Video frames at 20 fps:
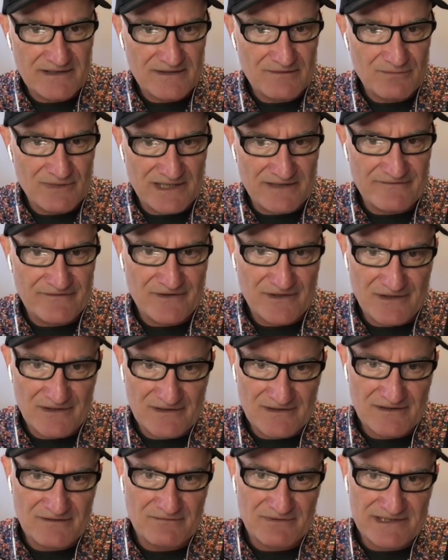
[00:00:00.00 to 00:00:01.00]
went
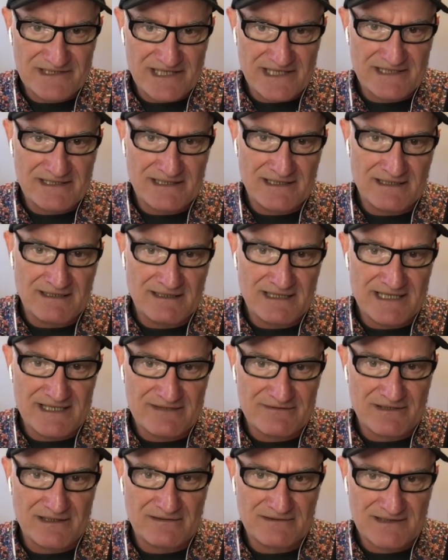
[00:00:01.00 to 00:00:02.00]
further, rejecting
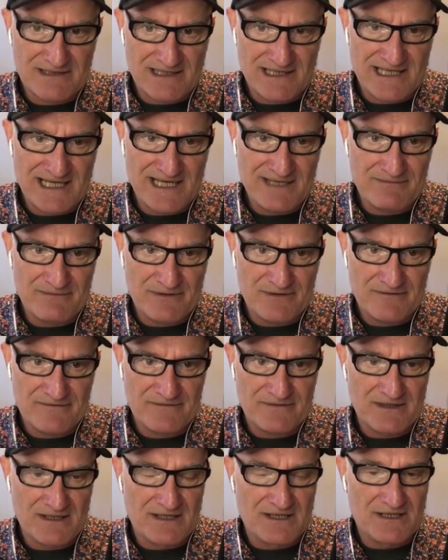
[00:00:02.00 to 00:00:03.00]
Israel's claim
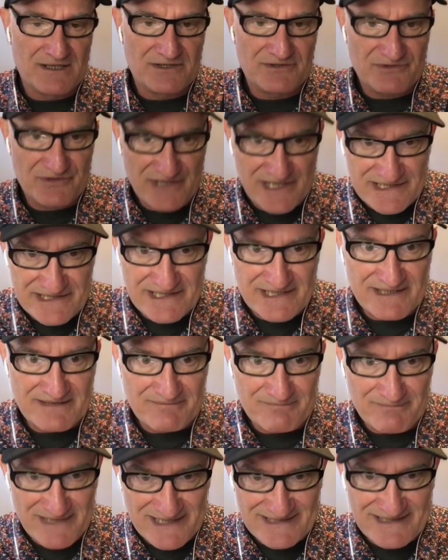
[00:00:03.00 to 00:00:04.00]
of tragic
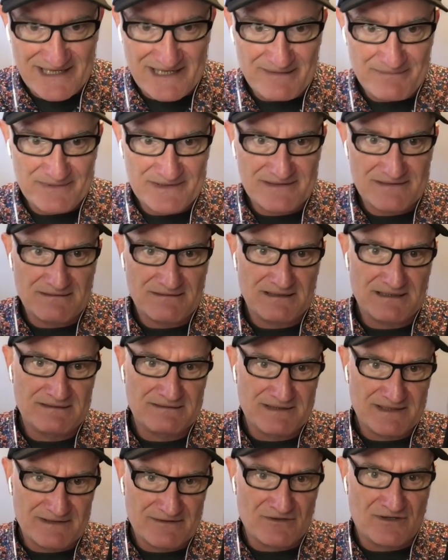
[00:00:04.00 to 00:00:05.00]
mishaps and
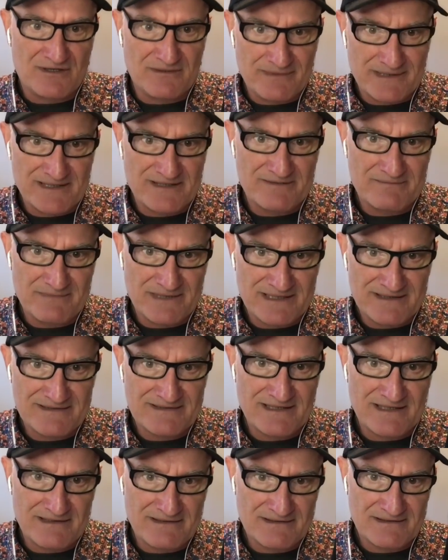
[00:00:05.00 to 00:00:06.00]
describing them
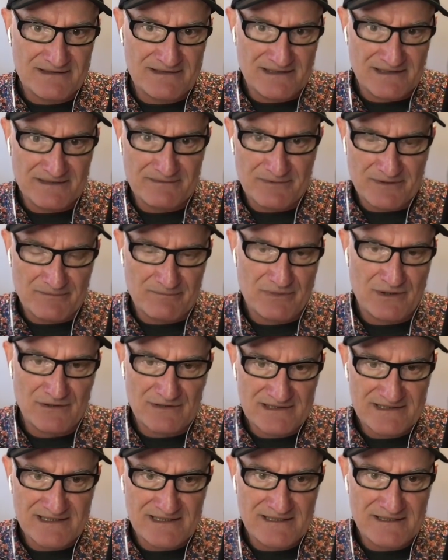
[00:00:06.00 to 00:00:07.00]
instead as deliberate
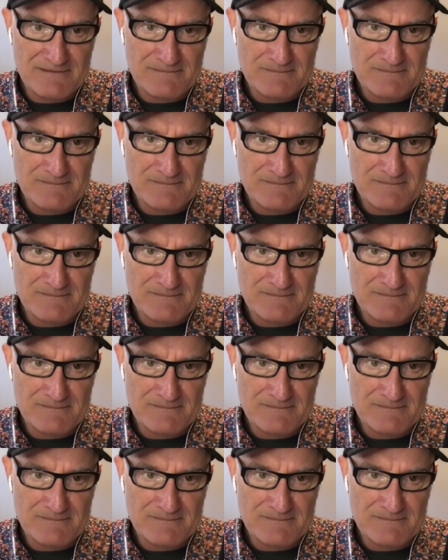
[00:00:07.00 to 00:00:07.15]
policy.